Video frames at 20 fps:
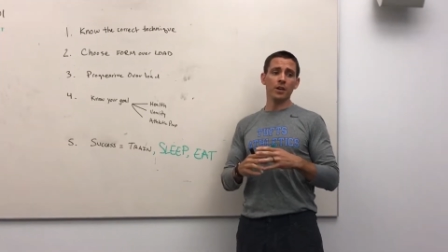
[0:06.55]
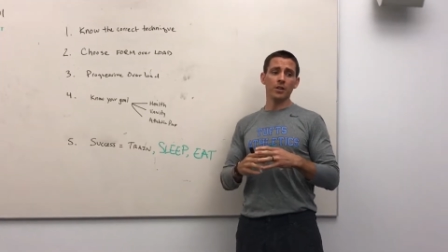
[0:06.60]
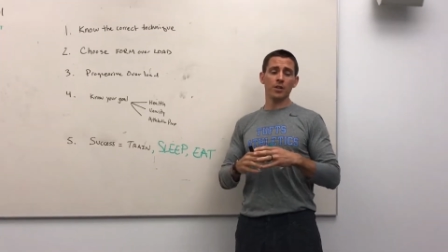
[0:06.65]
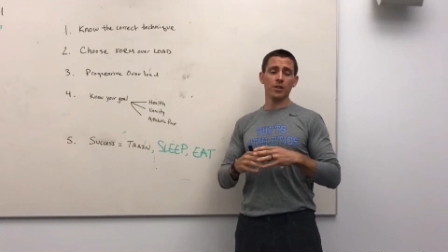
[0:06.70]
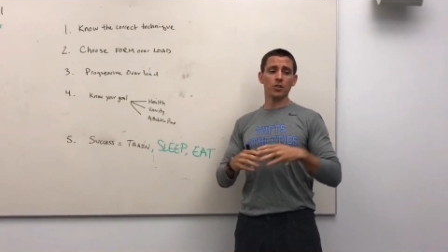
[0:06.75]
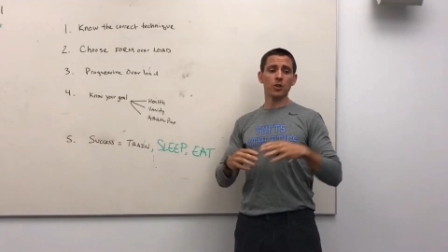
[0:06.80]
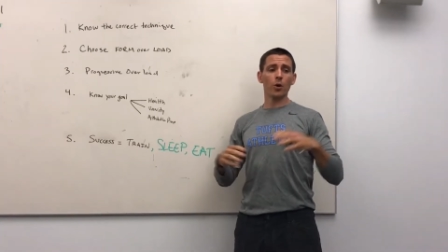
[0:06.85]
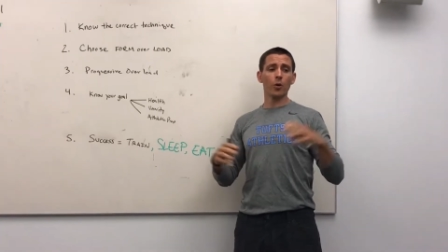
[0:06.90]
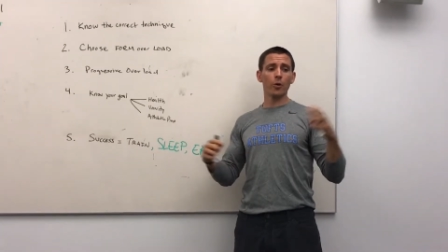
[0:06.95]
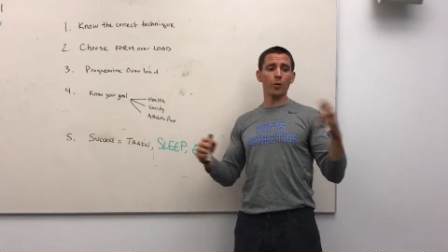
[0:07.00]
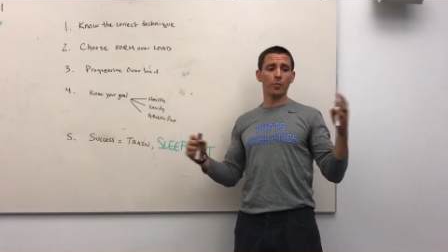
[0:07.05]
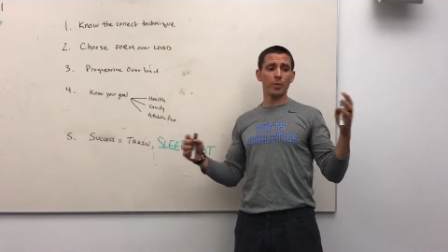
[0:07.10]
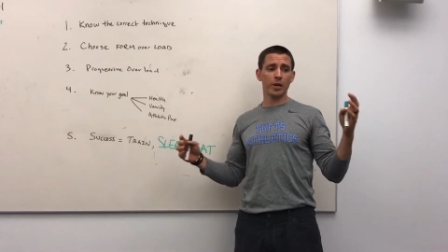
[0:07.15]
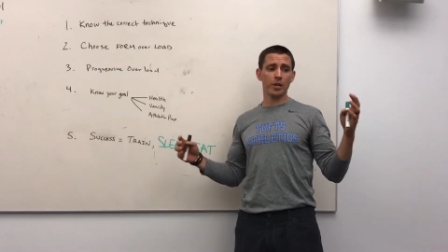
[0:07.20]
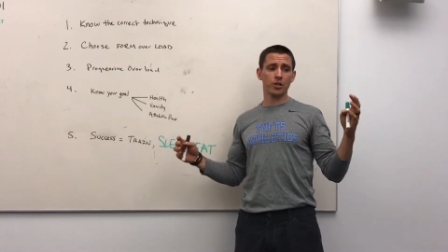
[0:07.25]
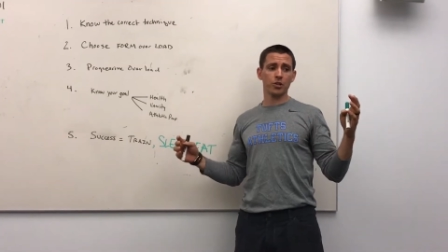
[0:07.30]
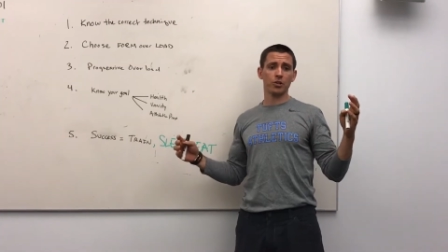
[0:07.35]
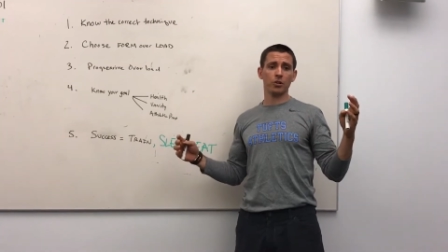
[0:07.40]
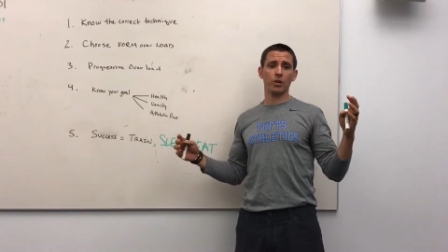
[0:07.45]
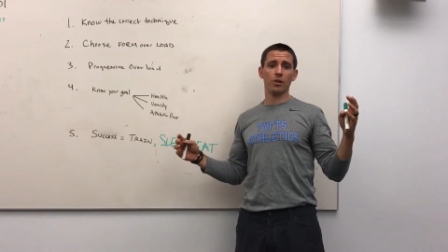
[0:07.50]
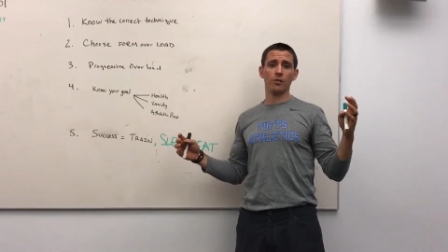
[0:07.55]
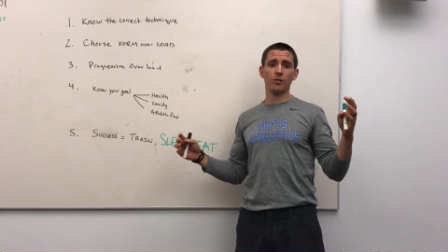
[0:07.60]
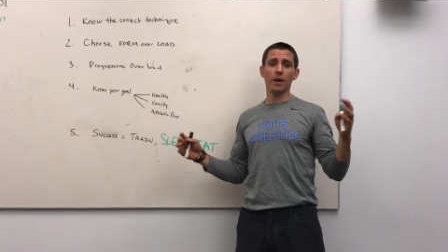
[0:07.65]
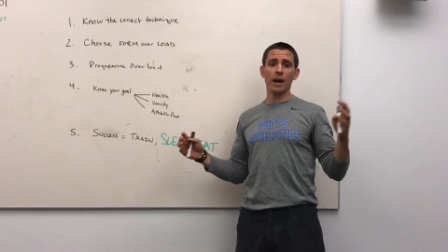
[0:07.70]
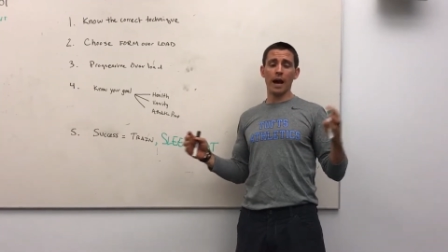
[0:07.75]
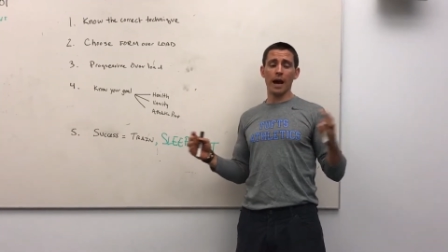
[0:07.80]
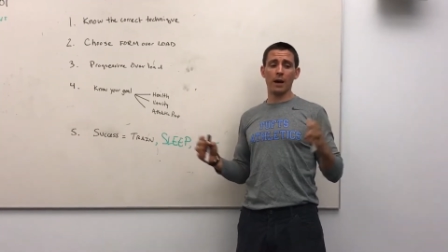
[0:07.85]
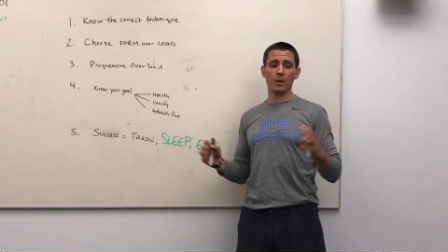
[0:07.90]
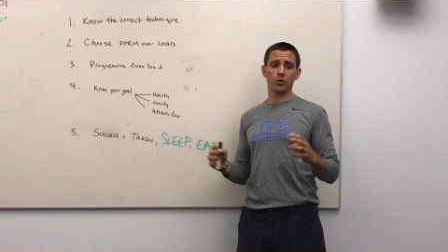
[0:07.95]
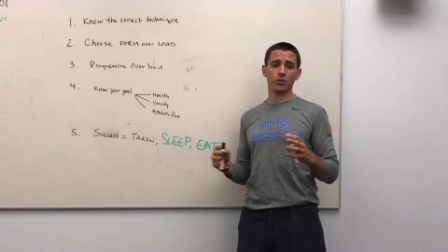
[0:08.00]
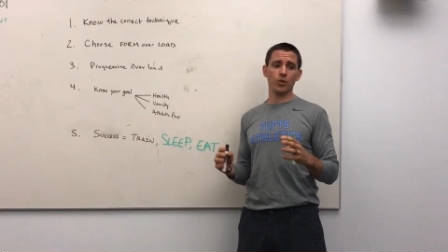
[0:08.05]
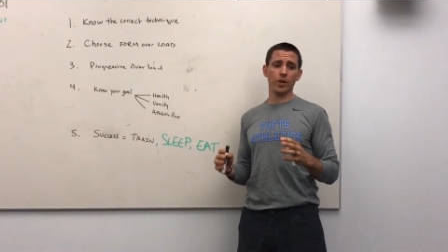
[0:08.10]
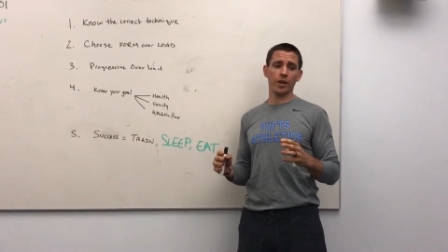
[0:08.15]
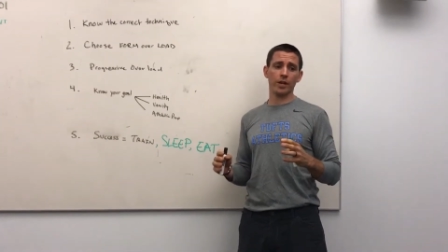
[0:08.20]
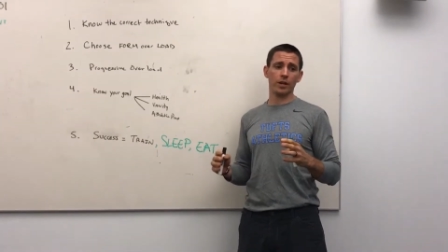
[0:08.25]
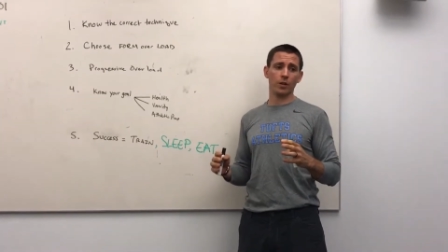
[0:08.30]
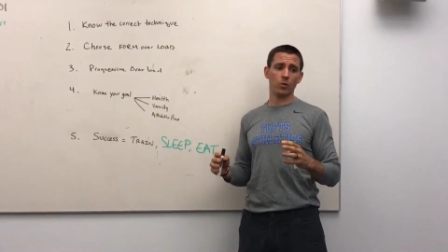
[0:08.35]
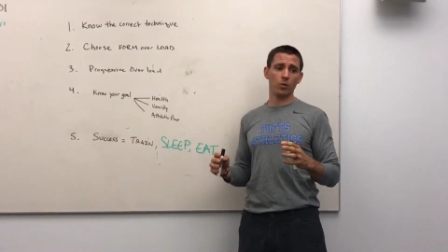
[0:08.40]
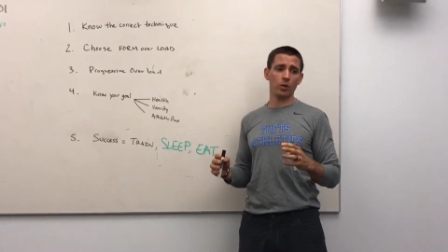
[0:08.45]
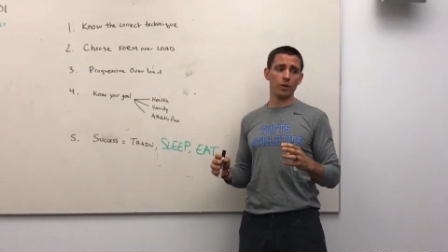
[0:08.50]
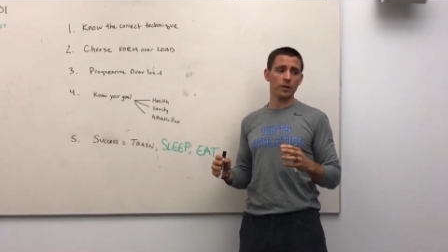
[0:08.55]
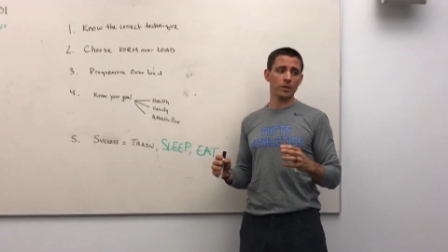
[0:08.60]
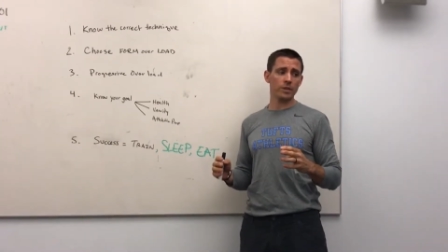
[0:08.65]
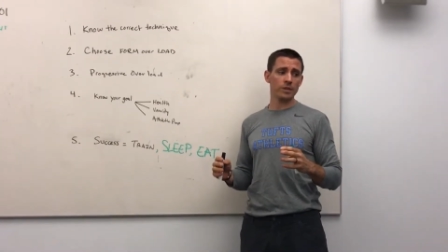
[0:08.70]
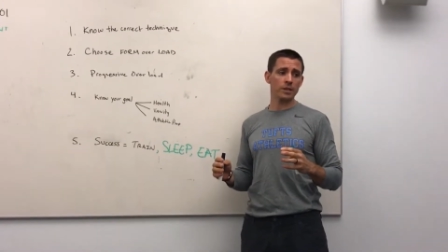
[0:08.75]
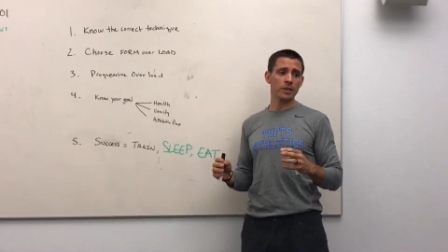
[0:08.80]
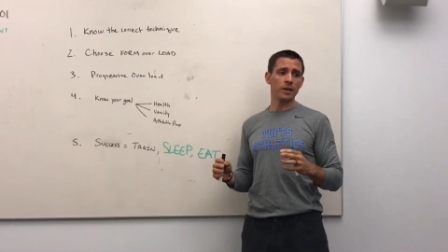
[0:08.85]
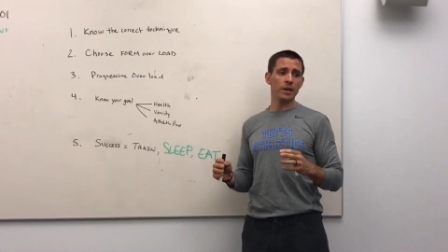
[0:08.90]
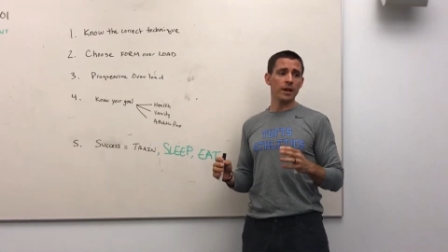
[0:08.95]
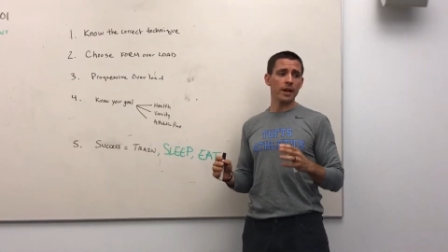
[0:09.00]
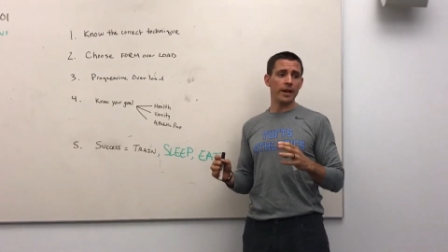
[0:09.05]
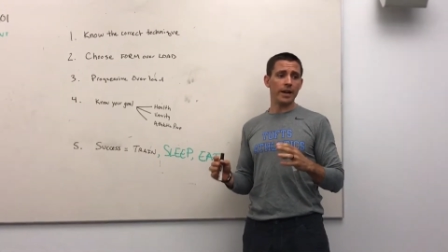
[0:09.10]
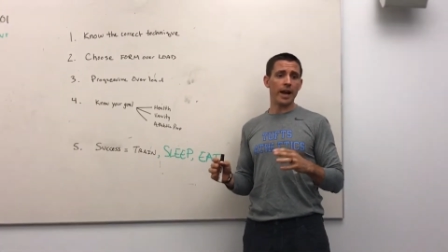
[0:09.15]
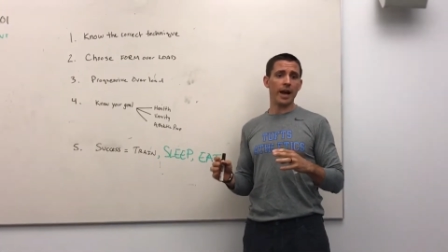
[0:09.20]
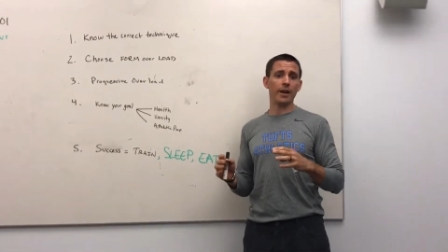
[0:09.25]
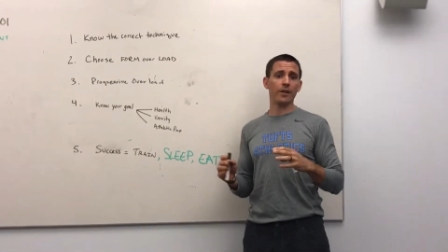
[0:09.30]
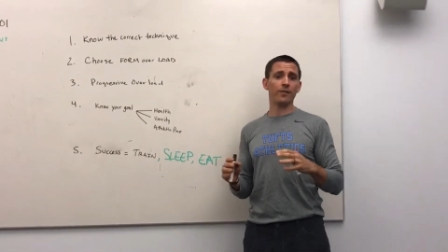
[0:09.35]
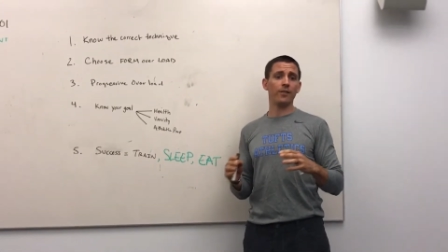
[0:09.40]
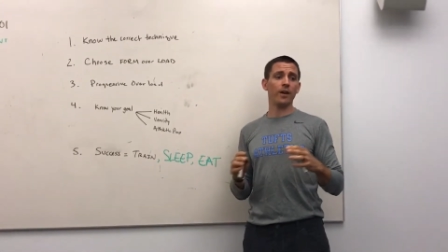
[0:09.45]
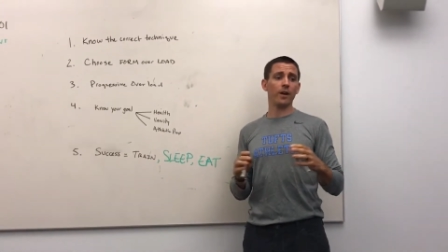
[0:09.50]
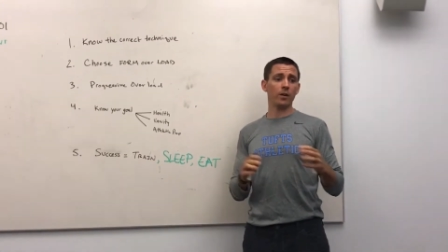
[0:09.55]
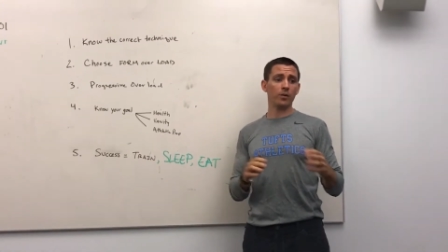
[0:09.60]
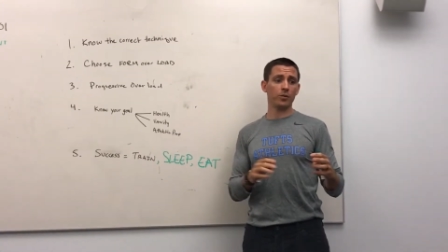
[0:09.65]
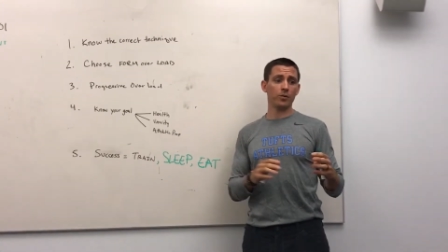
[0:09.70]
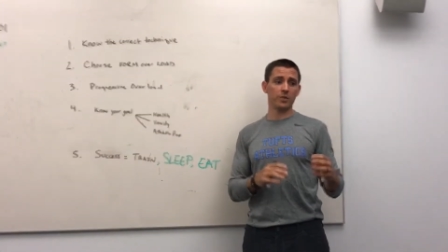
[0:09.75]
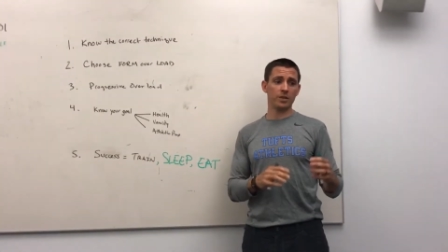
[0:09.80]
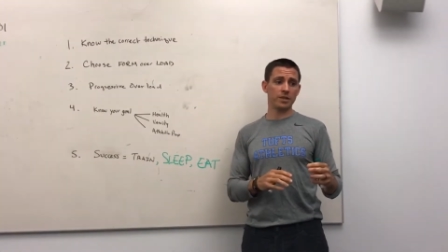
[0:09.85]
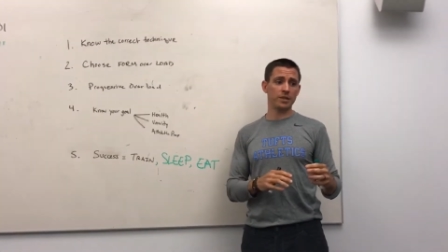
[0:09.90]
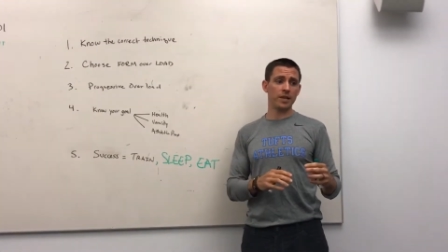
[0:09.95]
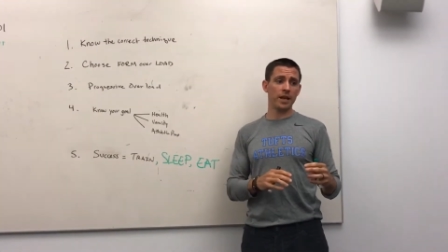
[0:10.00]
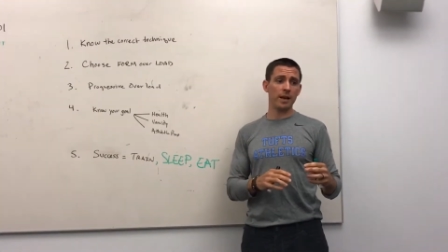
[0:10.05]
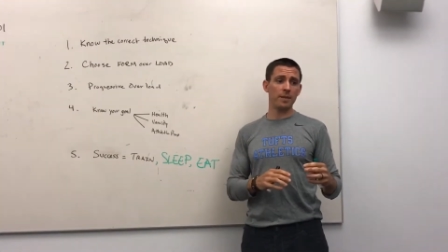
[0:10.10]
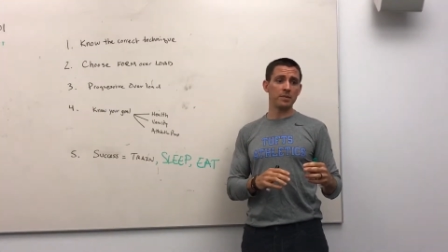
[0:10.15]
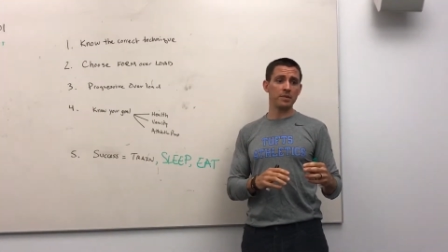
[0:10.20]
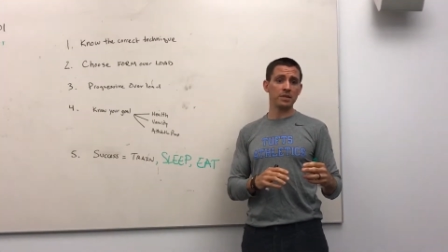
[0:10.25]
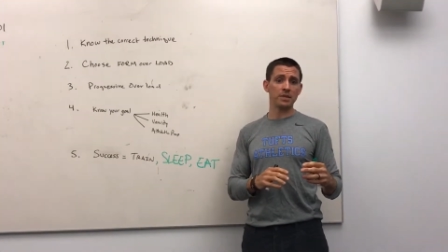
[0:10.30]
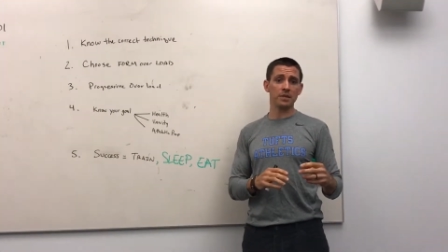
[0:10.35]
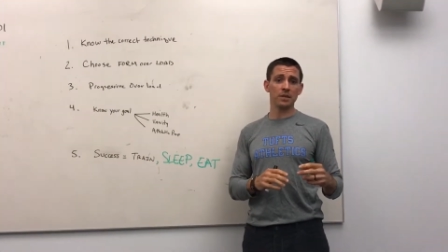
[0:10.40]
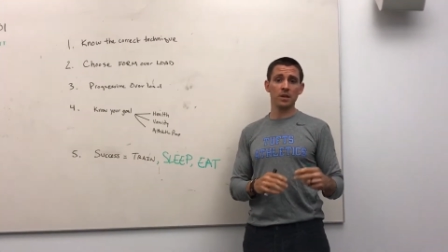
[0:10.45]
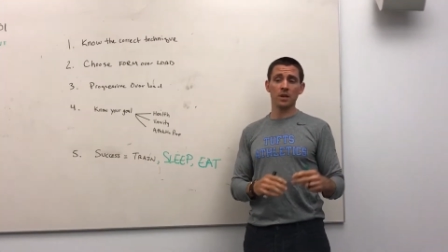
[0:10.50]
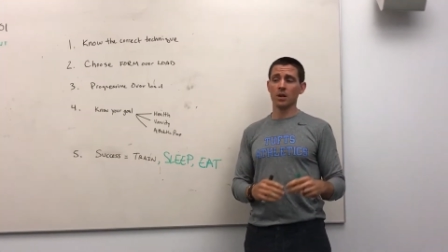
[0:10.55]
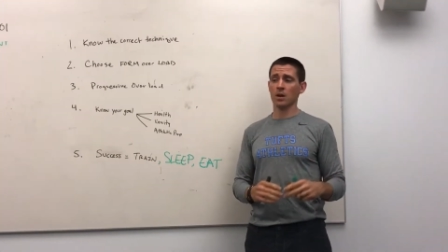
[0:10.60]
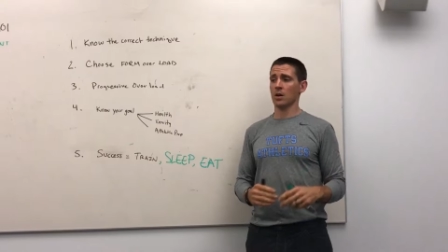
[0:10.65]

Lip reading: the total picture of how training works and how to follow through the steps.